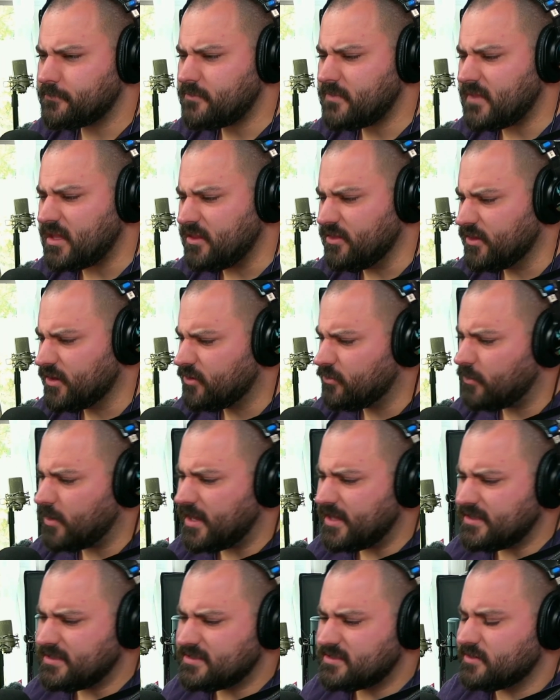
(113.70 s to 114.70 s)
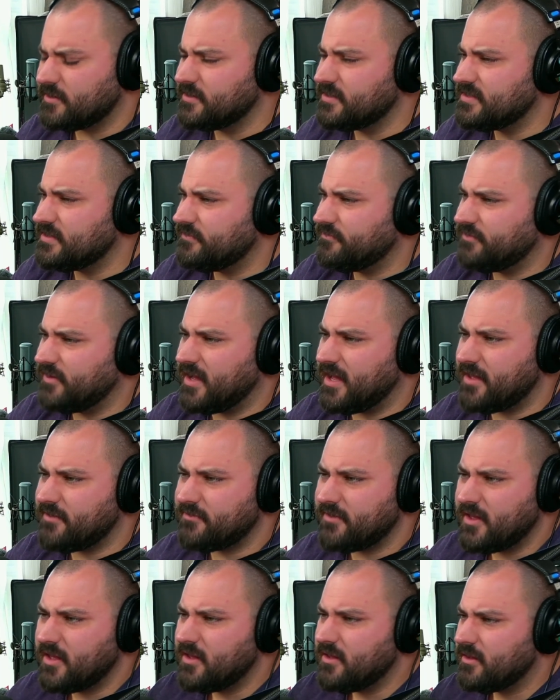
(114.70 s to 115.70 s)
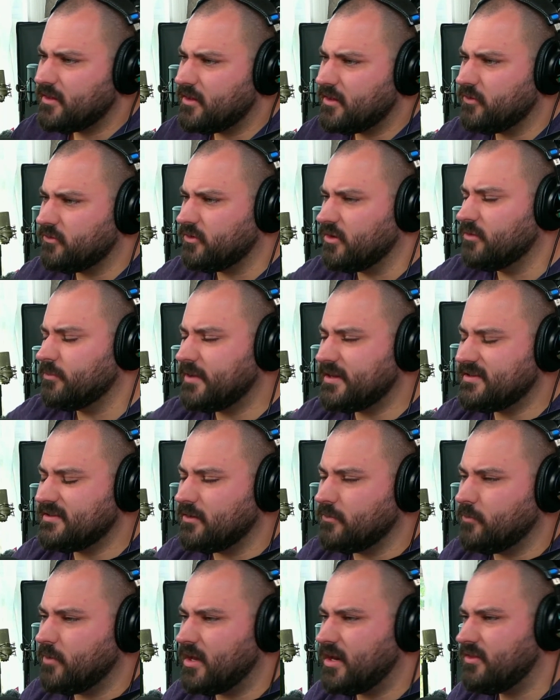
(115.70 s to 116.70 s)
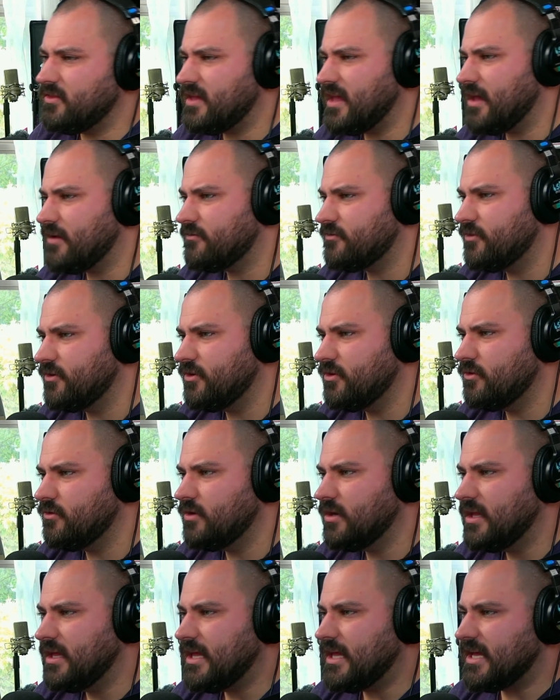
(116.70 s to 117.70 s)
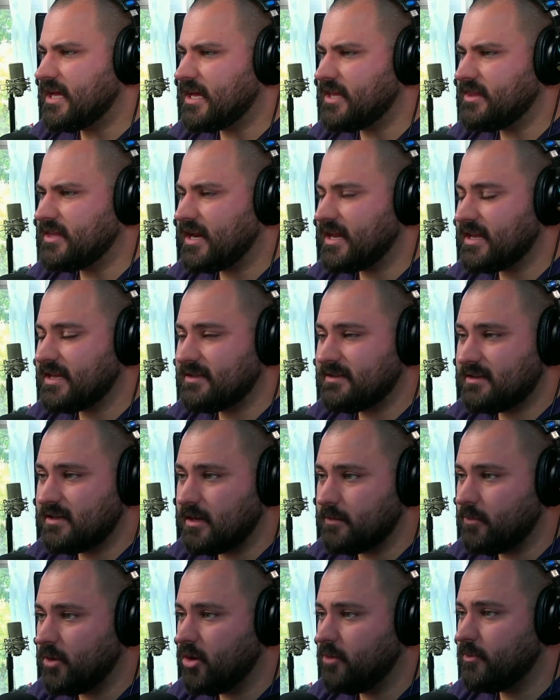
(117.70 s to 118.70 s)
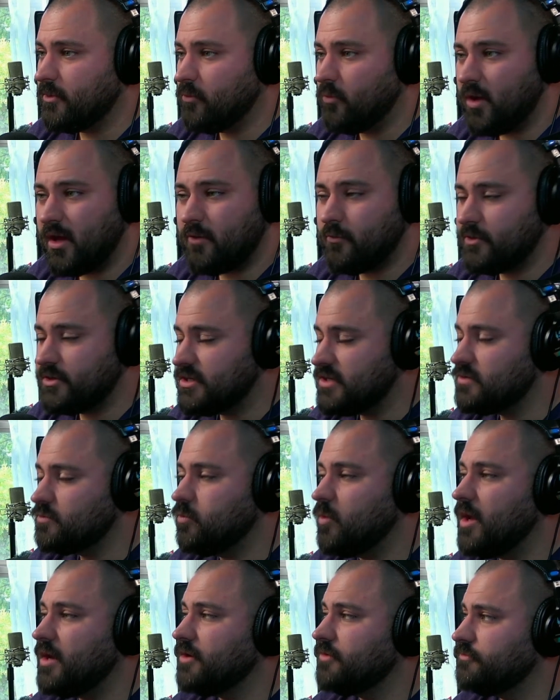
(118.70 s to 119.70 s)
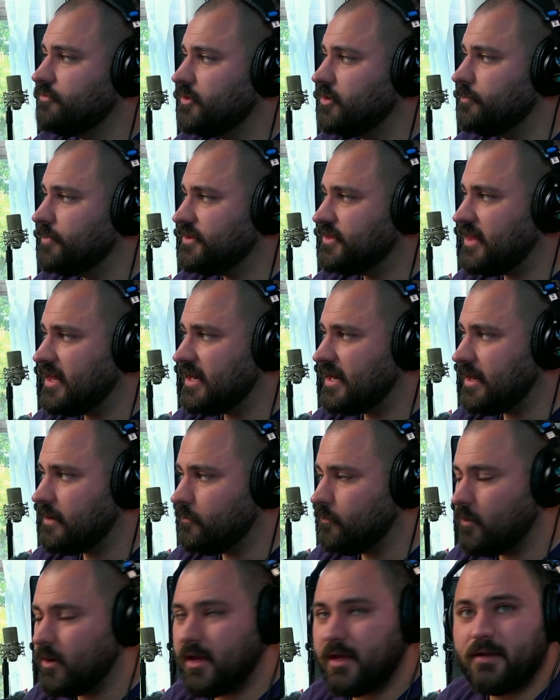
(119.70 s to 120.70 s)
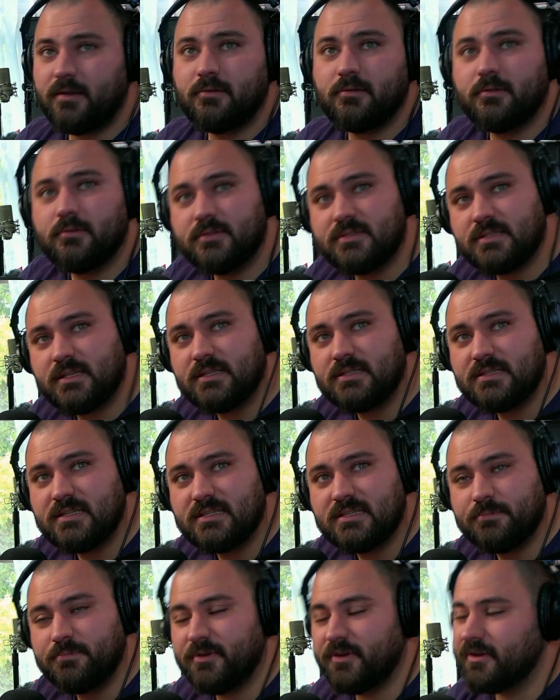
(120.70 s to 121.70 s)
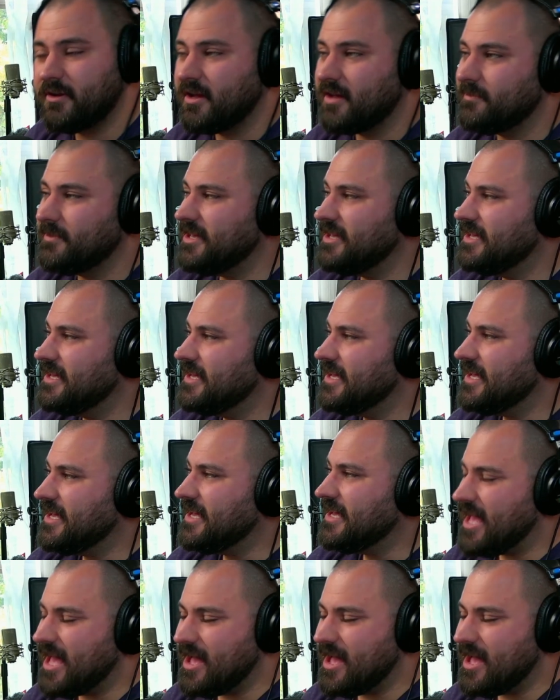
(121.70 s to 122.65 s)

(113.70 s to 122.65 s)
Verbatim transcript: the grind starts at 5, goes all the way till 1 in the afternoon, and then I get to come home at 1, which is wonderful. But then at 1, oh, sun's disappearing on me. At